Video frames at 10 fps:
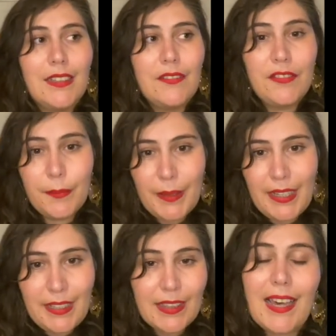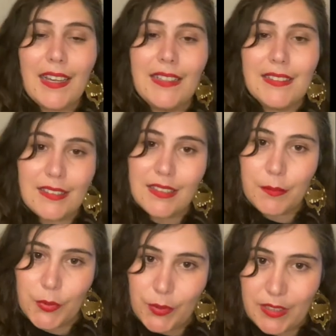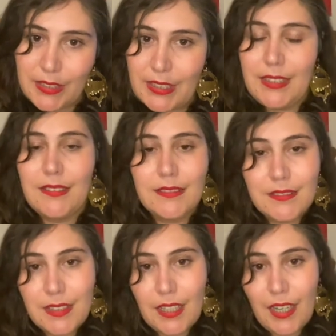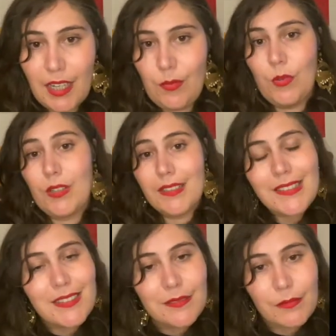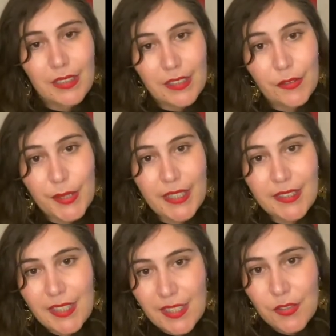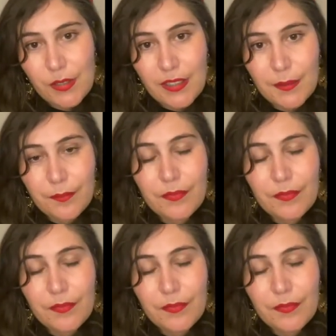for me, that is the #1 thing that I wanted when I created that tram.